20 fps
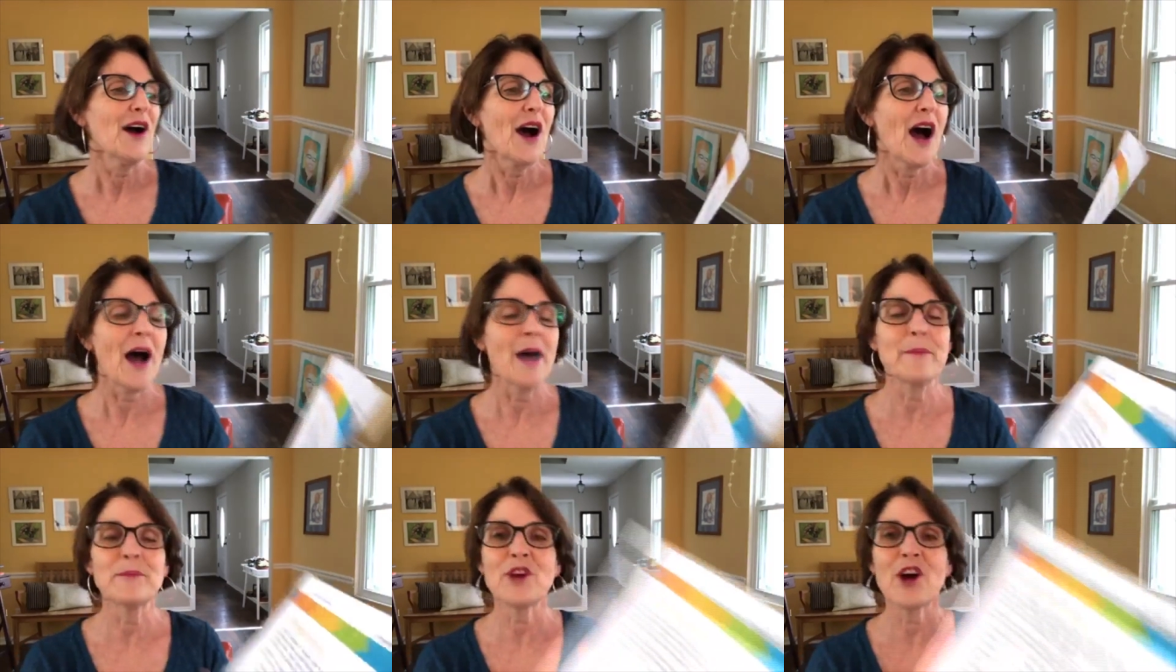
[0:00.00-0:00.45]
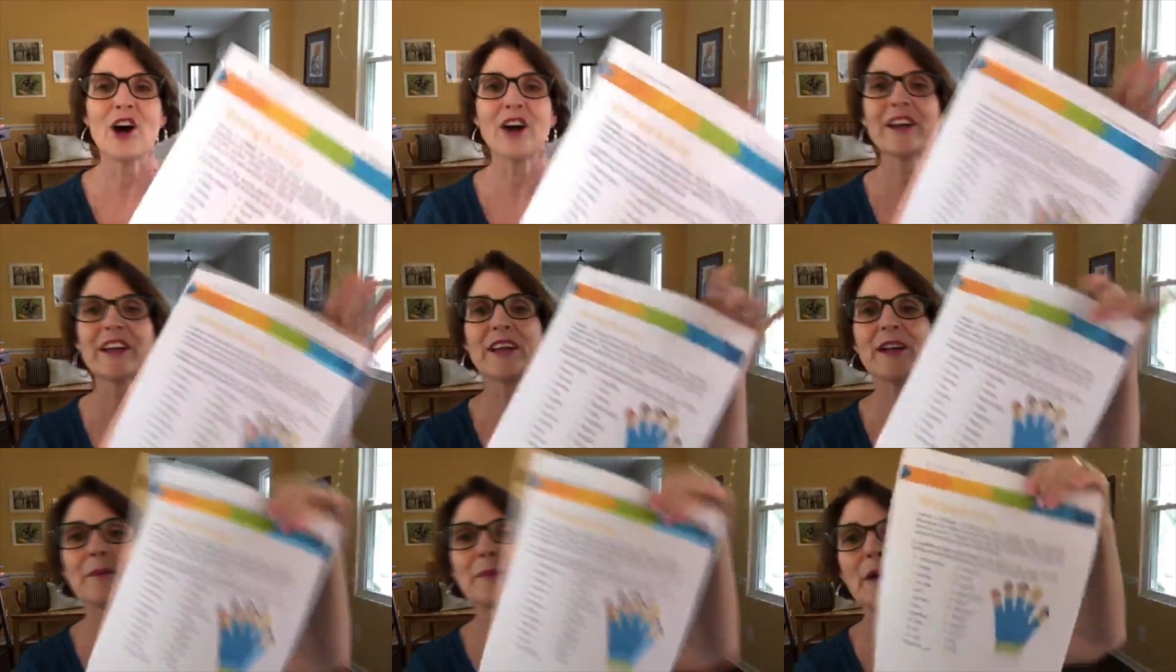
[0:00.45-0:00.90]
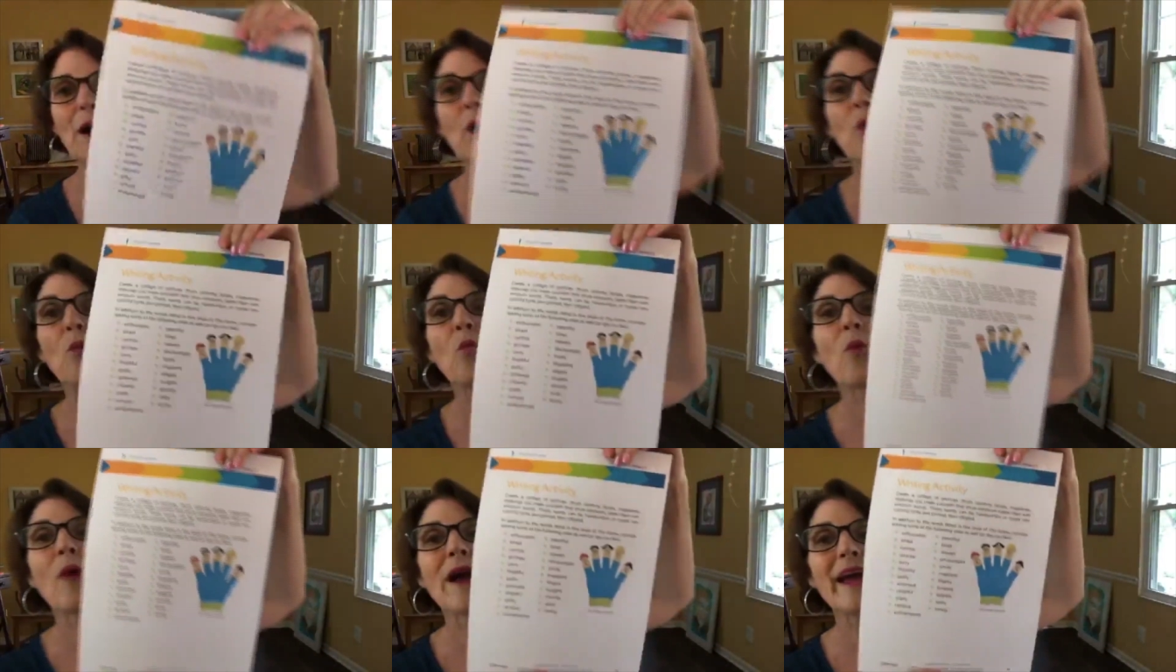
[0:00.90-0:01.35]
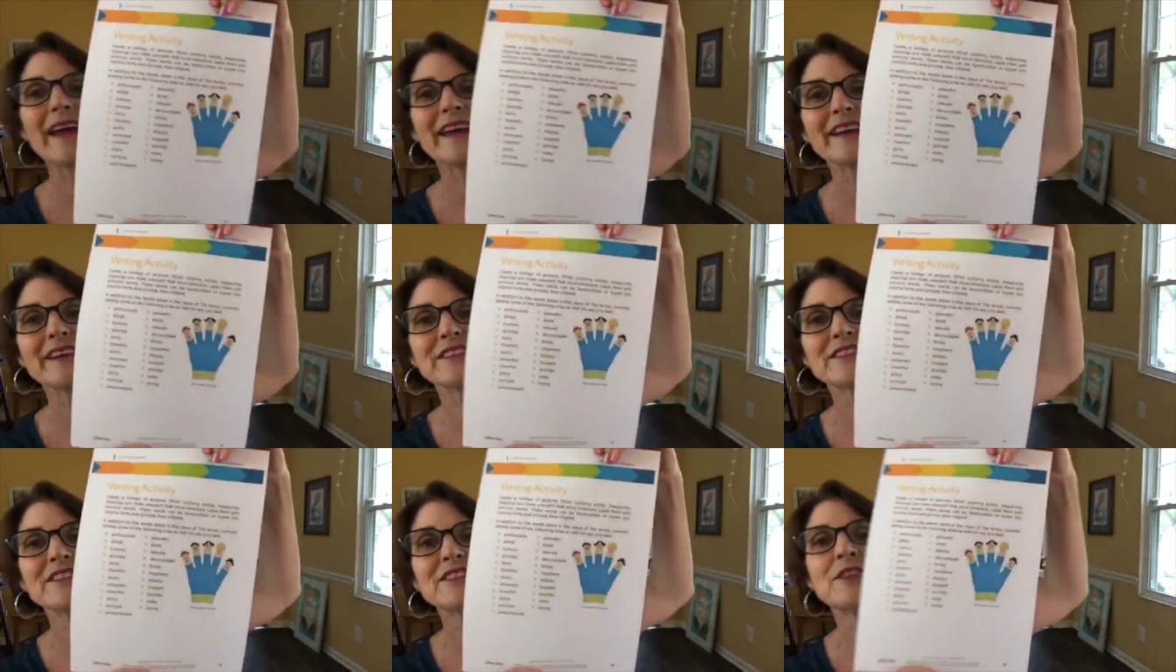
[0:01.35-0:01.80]
I'm talking about
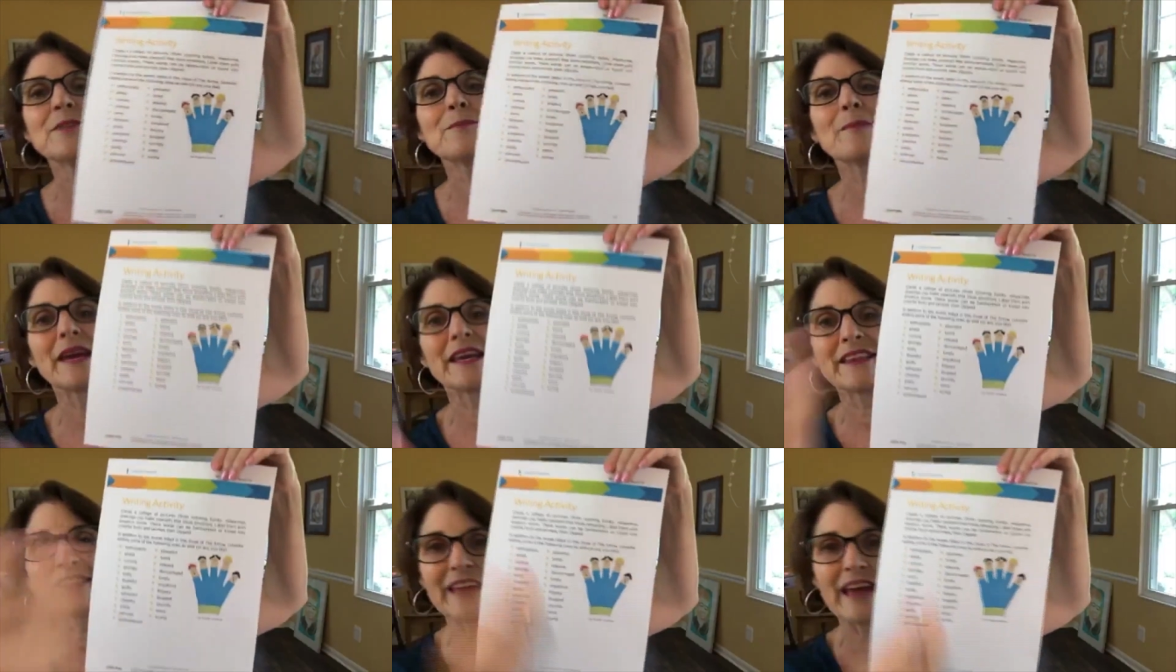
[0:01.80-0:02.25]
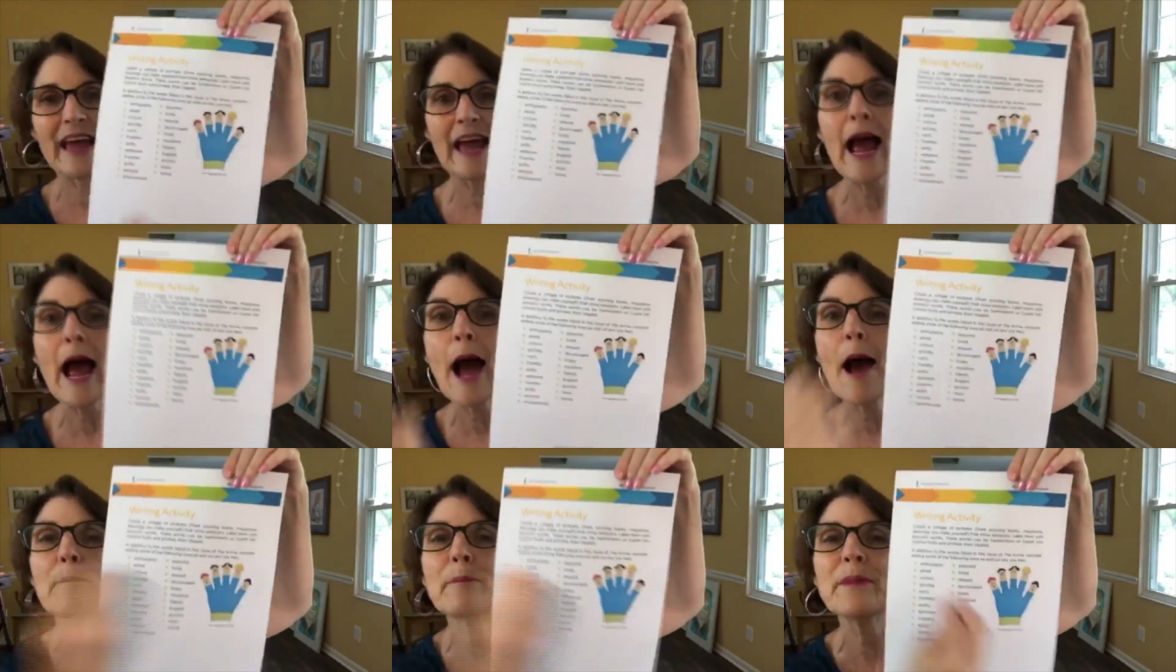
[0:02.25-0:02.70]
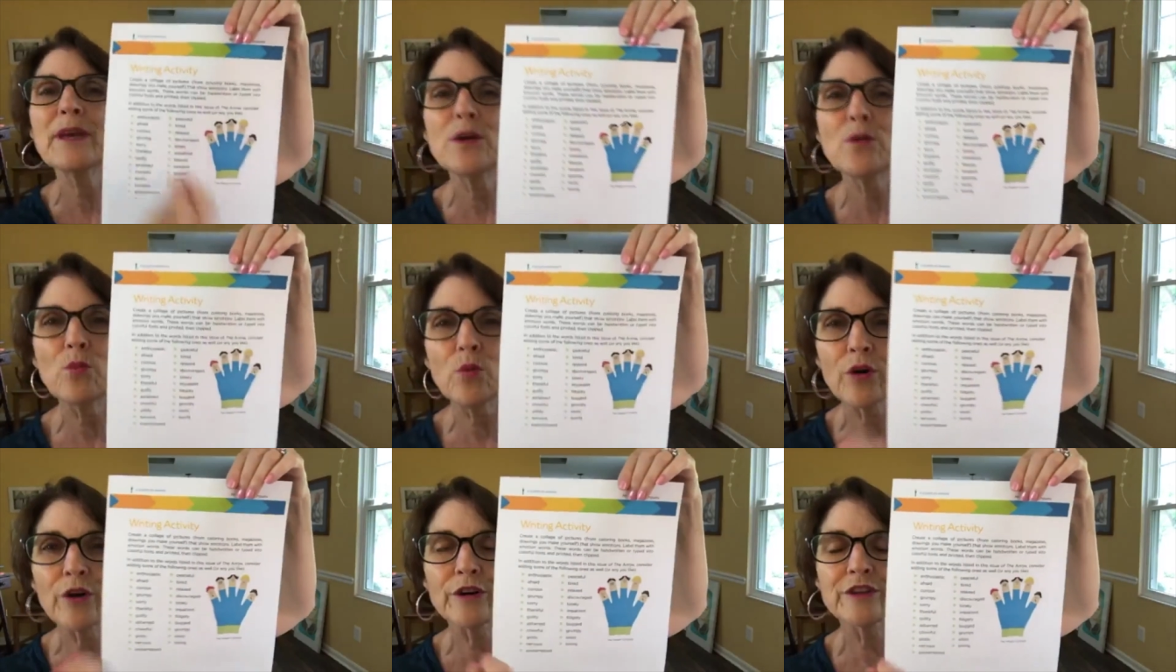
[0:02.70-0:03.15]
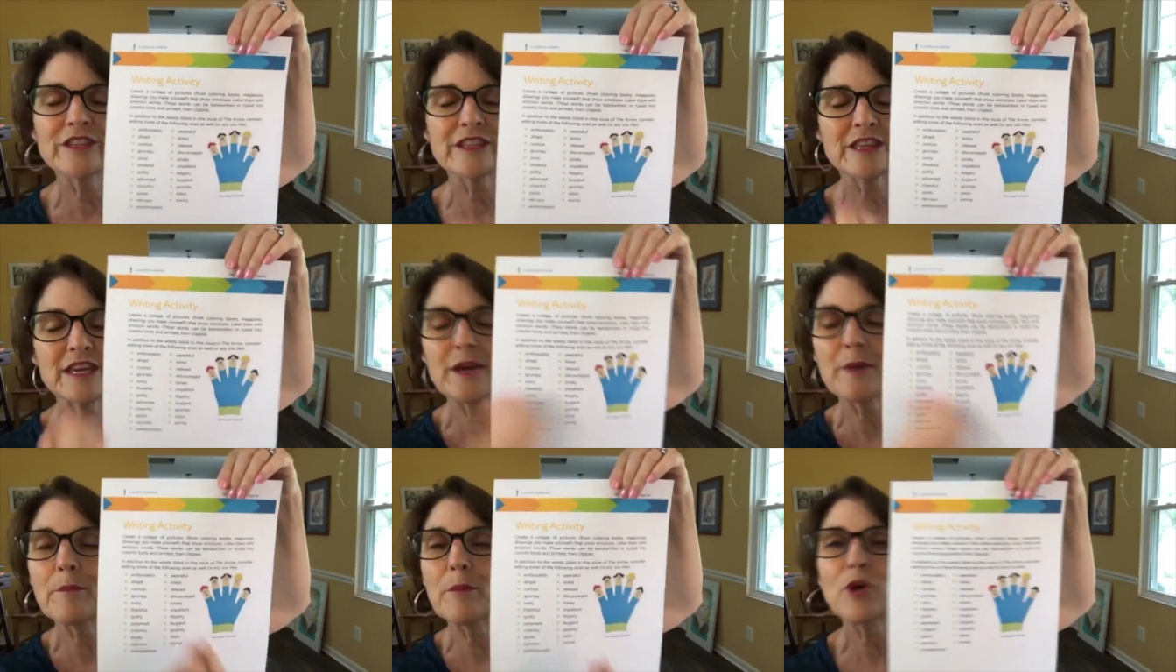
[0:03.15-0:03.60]
ways to make the happy words,
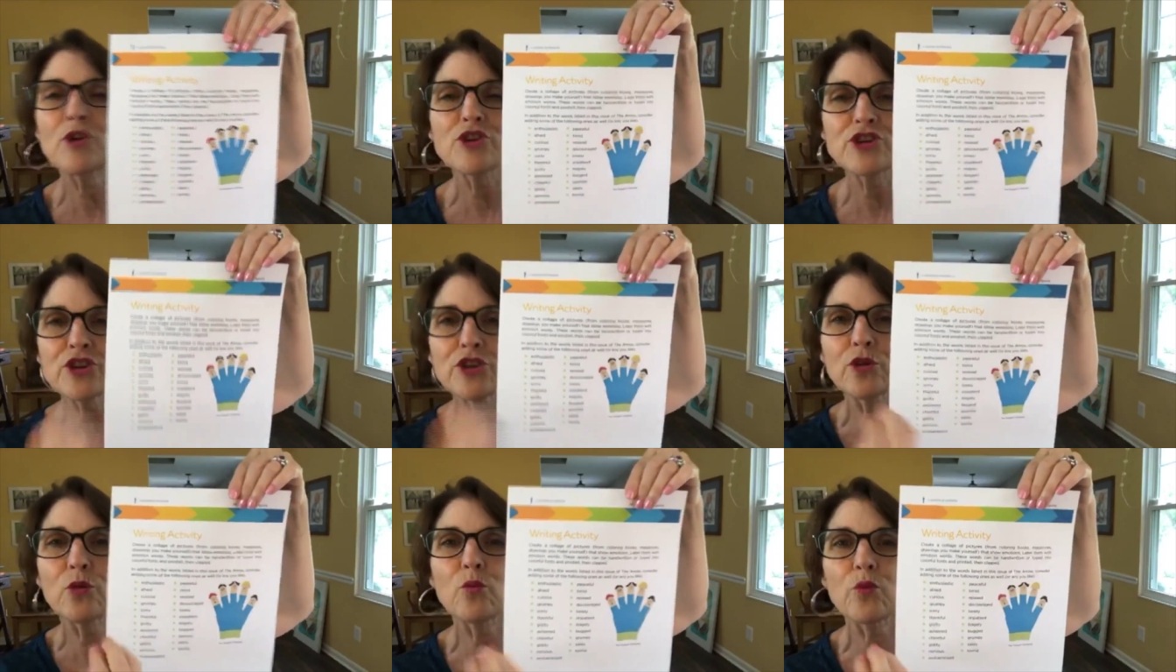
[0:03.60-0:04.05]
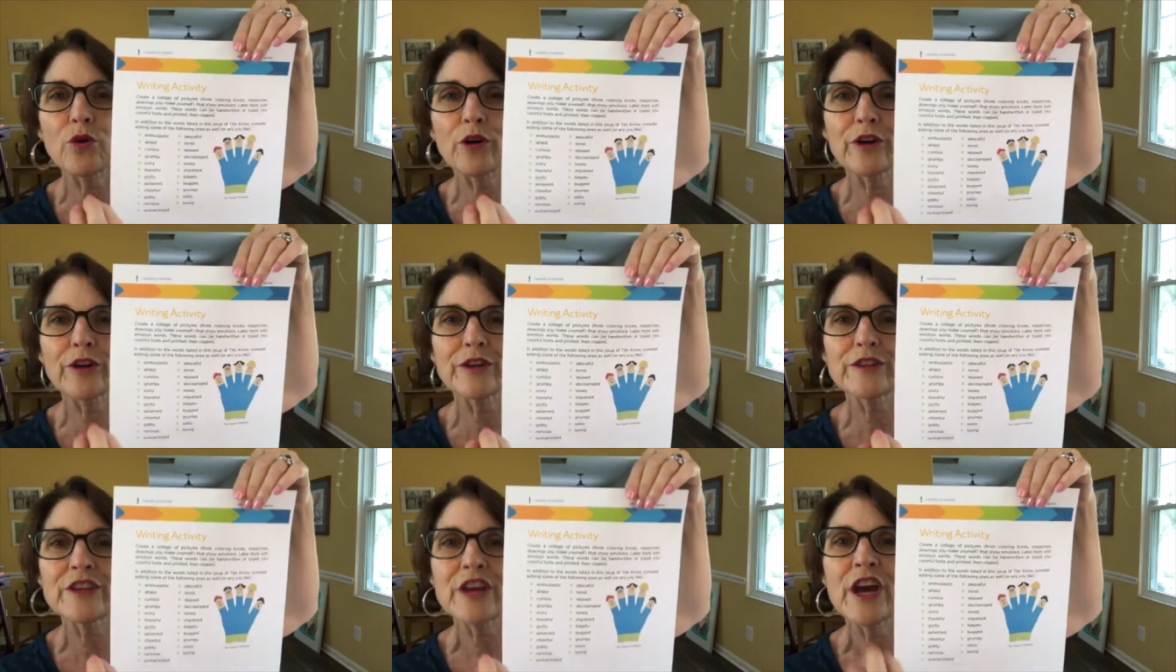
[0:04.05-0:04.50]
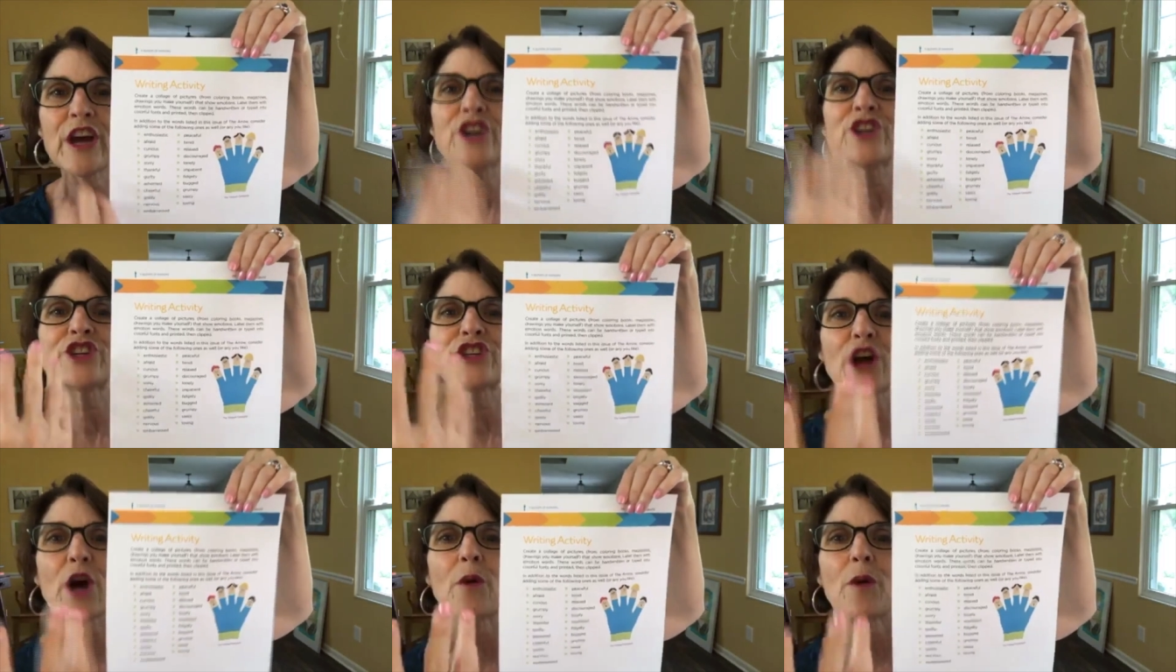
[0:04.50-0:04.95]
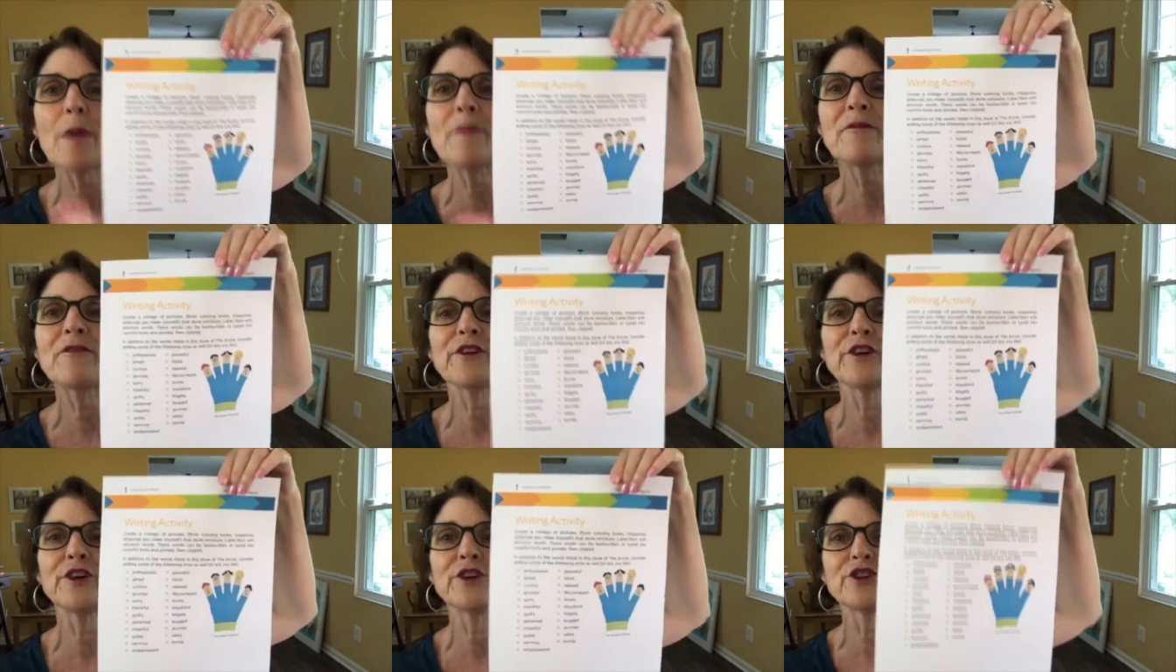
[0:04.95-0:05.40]
the emotional words, show up
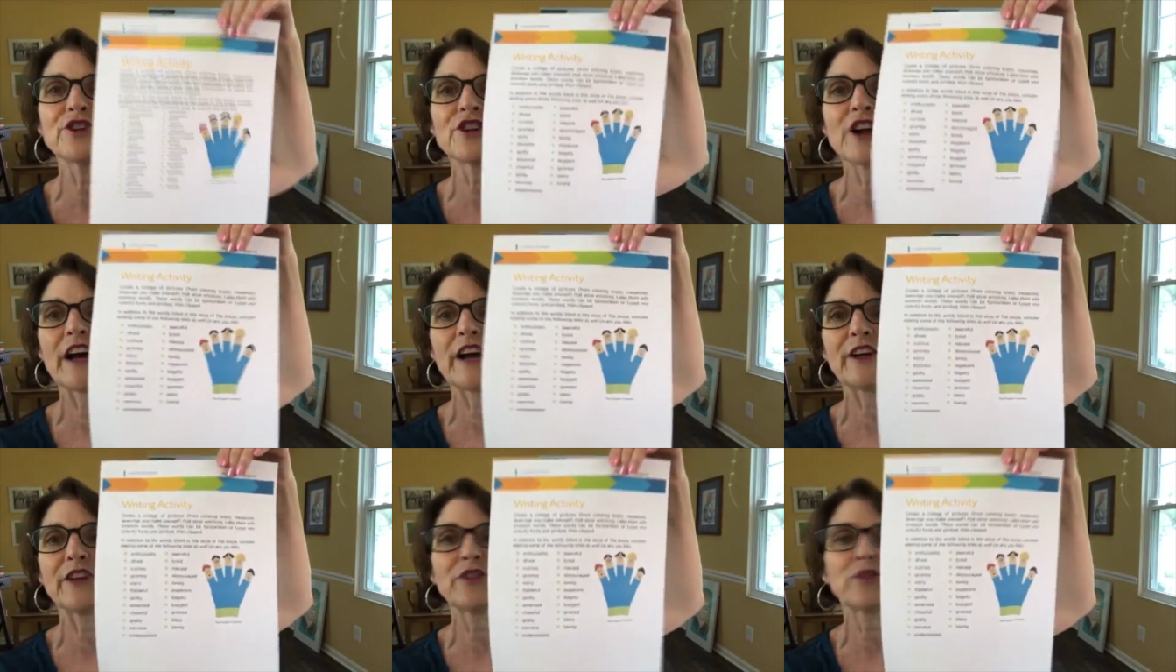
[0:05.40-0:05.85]
for your child.